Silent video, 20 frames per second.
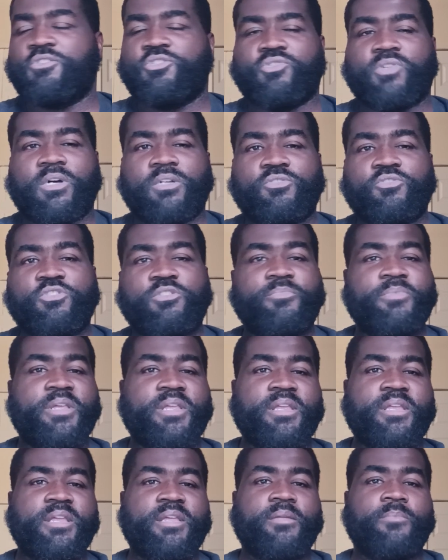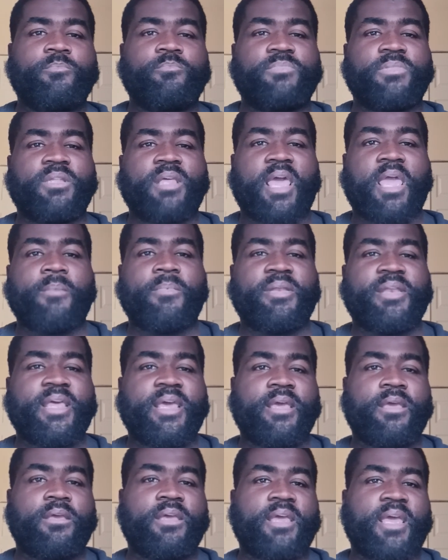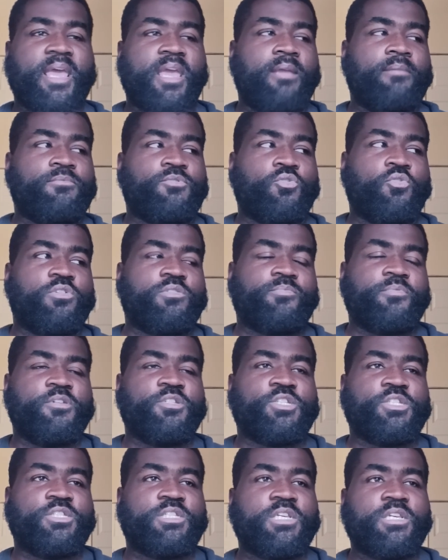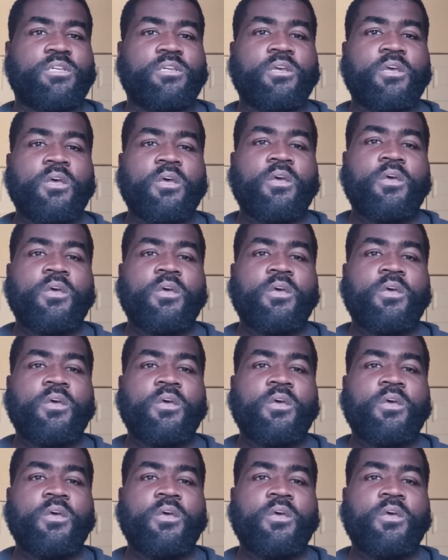you out. You should be aiming towards Pusha T.